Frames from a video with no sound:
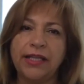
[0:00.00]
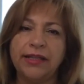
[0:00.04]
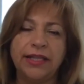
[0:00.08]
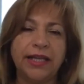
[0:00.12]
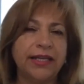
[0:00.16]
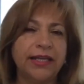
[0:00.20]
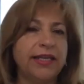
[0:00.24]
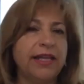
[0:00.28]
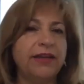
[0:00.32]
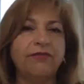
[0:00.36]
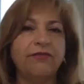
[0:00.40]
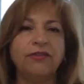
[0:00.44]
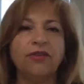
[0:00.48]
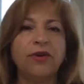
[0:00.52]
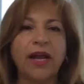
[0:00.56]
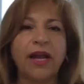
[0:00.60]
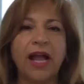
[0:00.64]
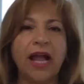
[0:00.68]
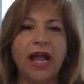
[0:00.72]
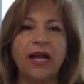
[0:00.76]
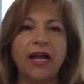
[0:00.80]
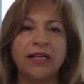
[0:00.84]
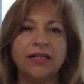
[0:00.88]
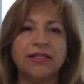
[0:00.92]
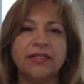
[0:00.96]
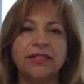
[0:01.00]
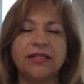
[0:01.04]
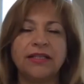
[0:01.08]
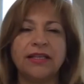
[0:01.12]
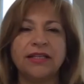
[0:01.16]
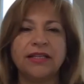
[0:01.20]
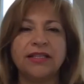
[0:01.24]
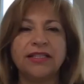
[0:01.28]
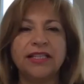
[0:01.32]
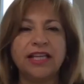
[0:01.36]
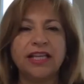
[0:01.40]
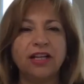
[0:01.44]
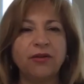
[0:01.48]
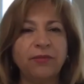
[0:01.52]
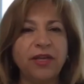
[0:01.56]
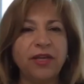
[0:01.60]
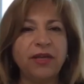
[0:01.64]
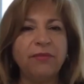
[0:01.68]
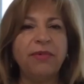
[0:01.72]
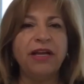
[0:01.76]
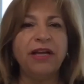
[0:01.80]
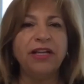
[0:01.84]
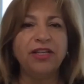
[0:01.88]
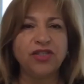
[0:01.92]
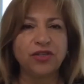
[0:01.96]
They never asked, tell me
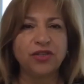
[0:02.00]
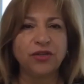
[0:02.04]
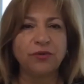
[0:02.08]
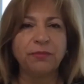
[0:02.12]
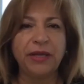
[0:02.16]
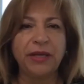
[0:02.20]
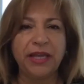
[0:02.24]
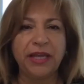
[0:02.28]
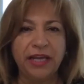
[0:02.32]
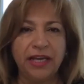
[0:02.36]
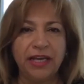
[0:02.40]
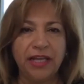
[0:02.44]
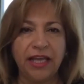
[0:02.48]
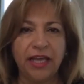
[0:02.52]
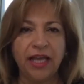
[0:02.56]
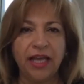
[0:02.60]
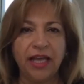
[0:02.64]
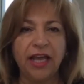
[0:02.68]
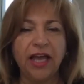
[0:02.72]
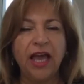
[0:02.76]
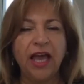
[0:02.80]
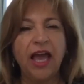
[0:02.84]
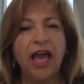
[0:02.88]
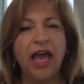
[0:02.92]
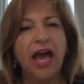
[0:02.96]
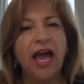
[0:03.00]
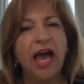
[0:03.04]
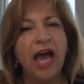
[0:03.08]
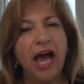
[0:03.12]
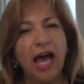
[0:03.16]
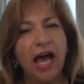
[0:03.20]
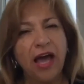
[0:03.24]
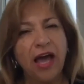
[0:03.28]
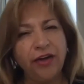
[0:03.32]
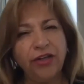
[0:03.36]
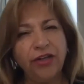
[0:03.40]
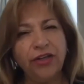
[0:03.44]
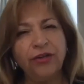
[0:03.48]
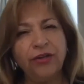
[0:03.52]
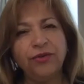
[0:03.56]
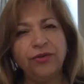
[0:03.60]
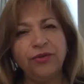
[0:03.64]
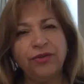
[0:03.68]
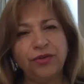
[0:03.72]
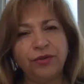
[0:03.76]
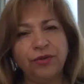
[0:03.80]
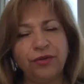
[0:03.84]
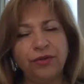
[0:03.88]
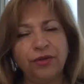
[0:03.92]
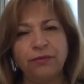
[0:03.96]
about your meeting. How do you
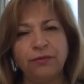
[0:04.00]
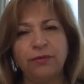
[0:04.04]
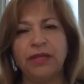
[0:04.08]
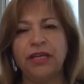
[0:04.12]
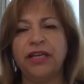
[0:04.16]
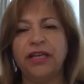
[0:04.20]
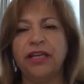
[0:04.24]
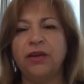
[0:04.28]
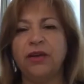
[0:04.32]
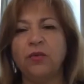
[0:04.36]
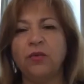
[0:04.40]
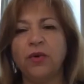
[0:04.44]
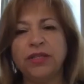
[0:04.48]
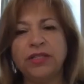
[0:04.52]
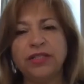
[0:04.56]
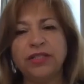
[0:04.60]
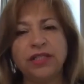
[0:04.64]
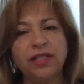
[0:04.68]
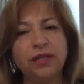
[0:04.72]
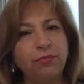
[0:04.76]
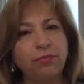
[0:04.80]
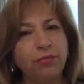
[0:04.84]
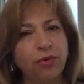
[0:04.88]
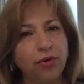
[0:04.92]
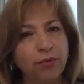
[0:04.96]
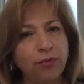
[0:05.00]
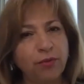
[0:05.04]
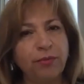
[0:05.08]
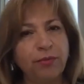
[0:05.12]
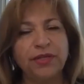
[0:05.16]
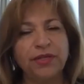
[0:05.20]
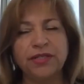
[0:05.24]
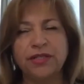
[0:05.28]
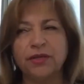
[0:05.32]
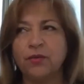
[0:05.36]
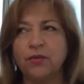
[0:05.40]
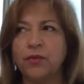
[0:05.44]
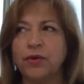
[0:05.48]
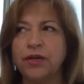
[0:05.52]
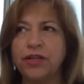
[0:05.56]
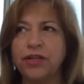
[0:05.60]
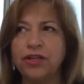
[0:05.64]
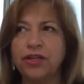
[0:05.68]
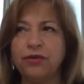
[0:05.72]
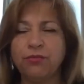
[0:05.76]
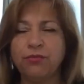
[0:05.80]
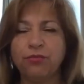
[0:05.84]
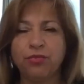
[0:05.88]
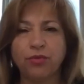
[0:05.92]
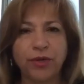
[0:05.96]
do the meeting? What's the purpose, and what are
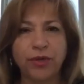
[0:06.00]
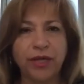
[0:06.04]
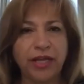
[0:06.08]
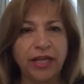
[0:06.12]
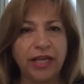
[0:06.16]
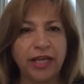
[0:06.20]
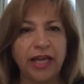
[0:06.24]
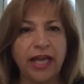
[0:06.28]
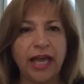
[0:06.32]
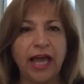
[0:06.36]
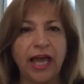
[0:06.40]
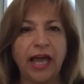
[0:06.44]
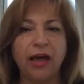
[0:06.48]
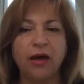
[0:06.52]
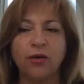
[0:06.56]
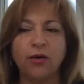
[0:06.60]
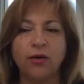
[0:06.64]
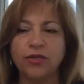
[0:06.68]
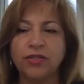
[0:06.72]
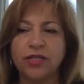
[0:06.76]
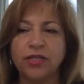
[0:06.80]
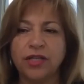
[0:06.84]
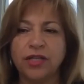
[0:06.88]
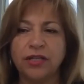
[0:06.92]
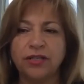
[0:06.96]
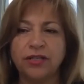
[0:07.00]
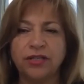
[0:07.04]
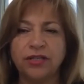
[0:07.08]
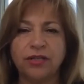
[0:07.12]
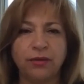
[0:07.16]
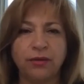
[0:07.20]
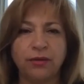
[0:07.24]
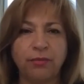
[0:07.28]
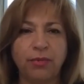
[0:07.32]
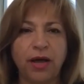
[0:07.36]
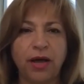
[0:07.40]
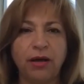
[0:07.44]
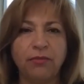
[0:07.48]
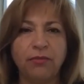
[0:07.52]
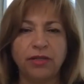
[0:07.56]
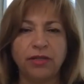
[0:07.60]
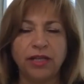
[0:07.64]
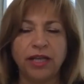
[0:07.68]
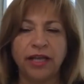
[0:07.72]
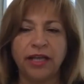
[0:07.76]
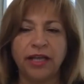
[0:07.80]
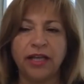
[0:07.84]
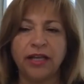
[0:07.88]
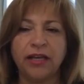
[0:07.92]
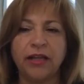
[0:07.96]
you bringing out into the
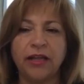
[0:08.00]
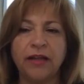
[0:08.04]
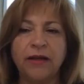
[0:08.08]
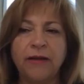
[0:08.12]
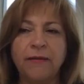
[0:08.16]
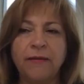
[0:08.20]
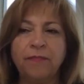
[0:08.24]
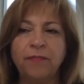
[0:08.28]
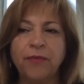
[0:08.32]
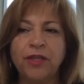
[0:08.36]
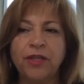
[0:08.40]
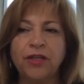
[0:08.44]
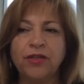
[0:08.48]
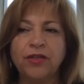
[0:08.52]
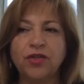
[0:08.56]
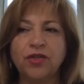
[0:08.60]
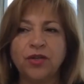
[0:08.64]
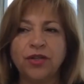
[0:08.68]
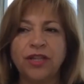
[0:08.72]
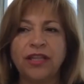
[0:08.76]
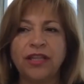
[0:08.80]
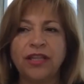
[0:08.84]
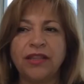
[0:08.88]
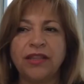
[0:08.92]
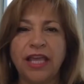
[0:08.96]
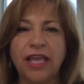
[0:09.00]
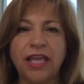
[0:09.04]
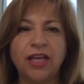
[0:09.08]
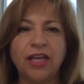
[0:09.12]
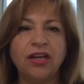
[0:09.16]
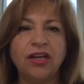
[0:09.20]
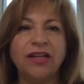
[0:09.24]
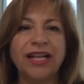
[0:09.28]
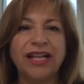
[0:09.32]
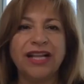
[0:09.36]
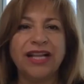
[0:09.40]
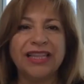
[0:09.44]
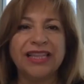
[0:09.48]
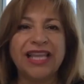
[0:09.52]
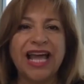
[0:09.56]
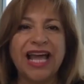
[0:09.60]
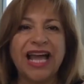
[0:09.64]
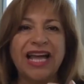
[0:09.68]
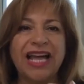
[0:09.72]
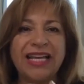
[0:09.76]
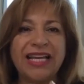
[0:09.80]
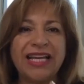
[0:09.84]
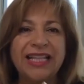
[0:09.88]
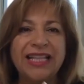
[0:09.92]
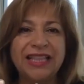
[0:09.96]
public? And so that they could
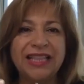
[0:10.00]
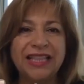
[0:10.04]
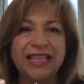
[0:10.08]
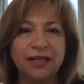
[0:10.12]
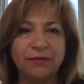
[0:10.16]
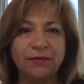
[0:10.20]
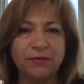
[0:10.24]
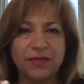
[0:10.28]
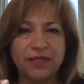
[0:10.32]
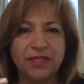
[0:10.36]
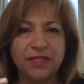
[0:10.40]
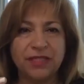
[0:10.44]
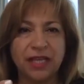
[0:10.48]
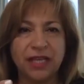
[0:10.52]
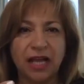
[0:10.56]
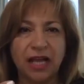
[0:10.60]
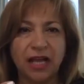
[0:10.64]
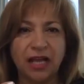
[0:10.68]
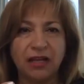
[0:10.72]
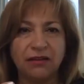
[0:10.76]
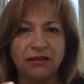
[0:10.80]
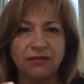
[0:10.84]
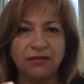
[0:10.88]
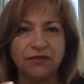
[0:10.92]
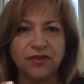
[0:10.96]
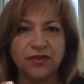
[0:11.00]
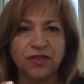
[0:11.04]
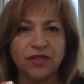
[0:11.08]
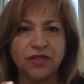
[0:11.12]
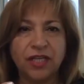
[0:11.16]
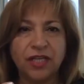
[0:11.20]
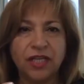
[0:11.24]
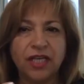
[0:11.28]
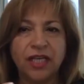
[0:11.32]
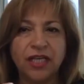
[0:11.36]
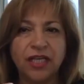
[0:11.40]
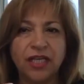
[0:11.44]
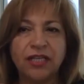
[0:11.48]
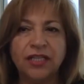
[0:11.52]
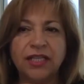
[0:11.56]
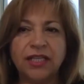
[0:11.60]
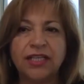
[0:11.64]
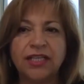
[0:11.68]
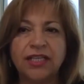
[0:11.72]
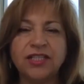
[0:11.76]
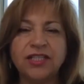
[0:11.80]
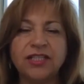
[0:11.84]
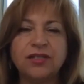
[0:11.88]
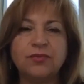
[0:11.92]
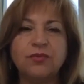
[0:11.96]
align themselves, they
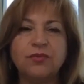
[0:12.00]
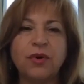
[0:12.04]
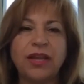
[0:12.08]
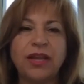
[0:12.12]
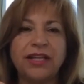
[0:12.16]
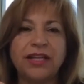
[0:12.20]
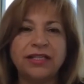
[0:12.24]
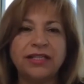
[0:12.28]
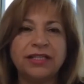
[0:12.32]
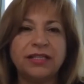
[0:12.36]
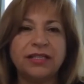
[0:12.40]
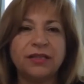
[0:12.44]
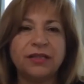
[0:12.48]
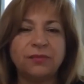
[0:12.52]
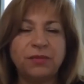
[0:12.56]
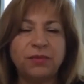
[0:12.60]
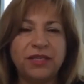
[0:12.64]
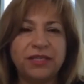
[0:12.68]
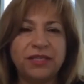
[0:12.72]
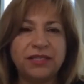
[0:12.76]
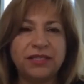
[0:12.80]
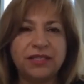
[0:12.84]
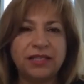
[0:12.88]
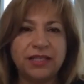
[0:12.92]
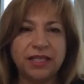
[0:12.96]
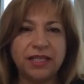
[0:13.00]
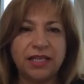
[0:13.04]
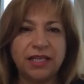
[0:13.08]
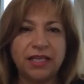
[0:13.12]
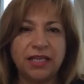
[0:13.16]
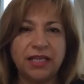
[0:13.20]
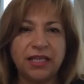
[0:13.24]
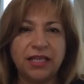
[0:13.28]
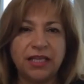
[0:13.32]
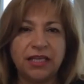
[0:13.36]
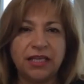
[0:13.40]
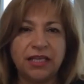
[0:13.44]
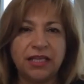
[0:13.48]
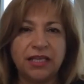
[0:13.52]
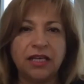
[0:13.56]
just wanted to be seen.